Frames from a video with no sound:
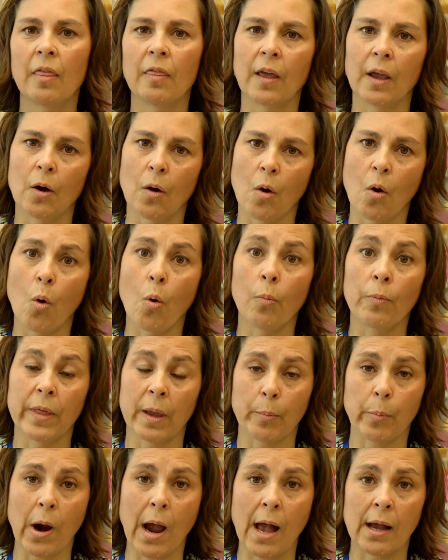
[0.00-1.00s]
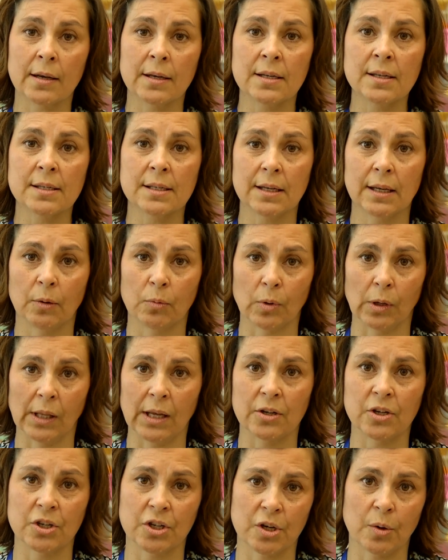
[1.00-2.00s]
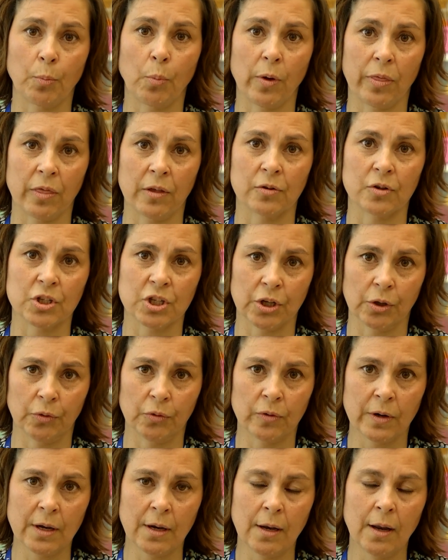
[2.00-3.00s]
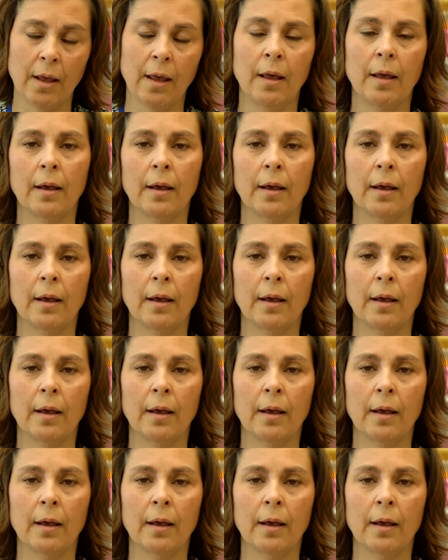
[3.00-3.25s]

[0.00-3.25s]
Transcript: they go home, they practice in relationship with their children,